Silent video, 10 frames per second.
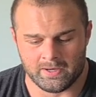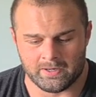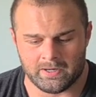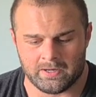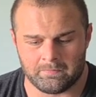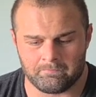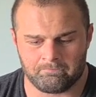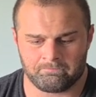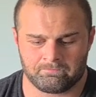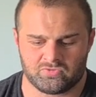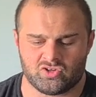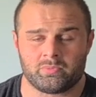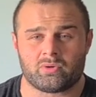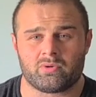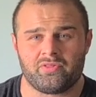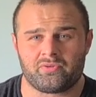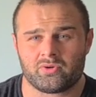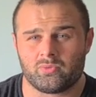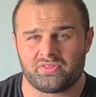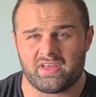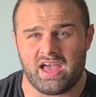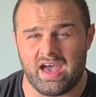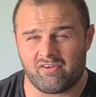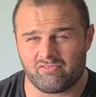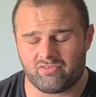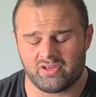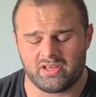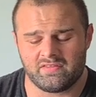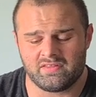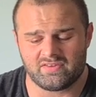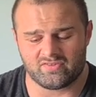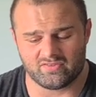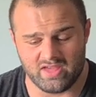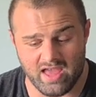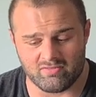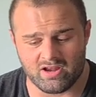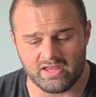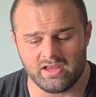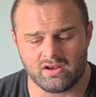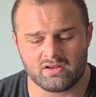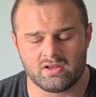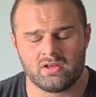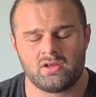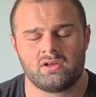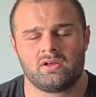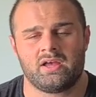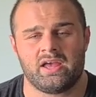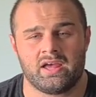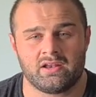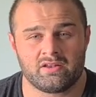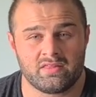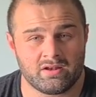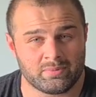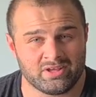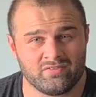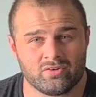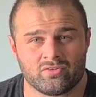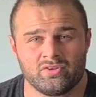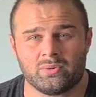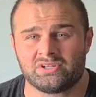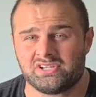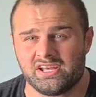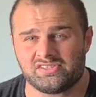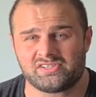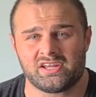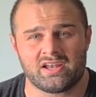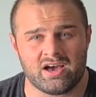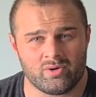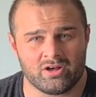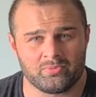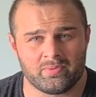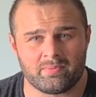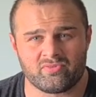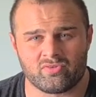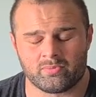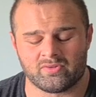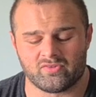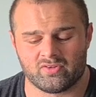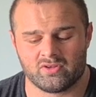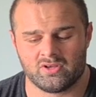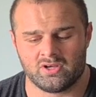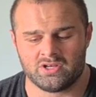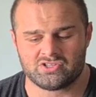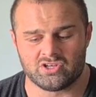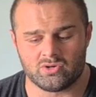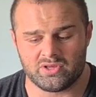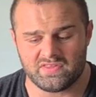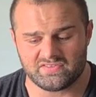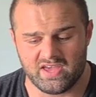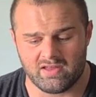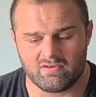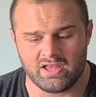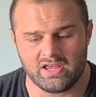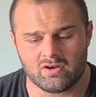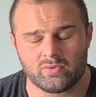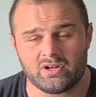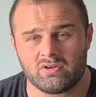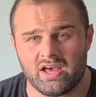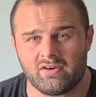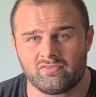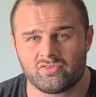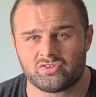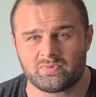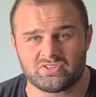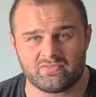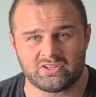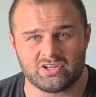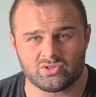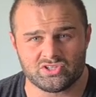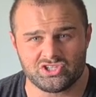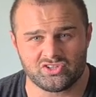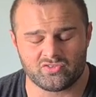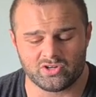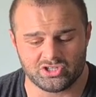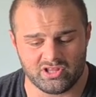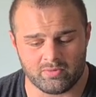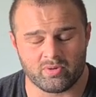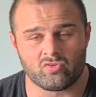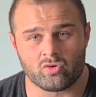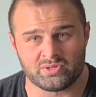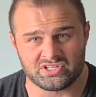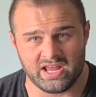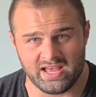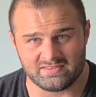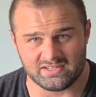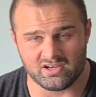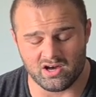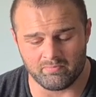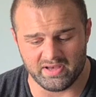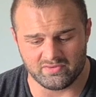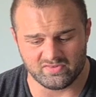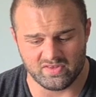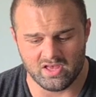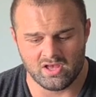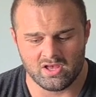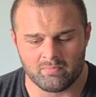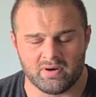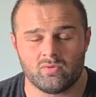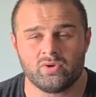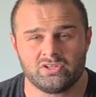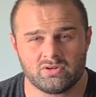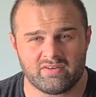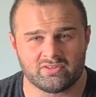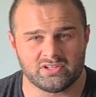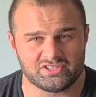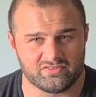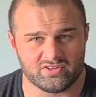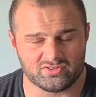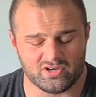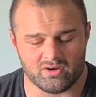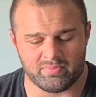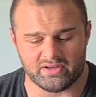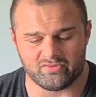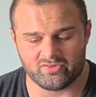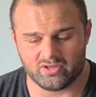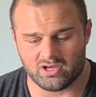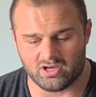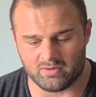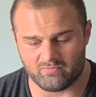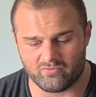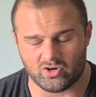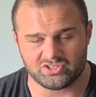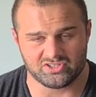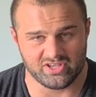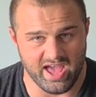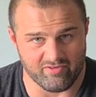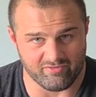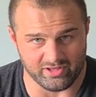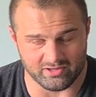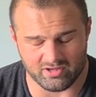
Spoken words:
So I'm going to run through what they have in this can right here, and then I'm going to give you a review on taste and how it helps my performance. So in this can right here, we don't have specific dosages for each of their performance-enhancing compounds, but we do have a list of those compounds. First is caffeine.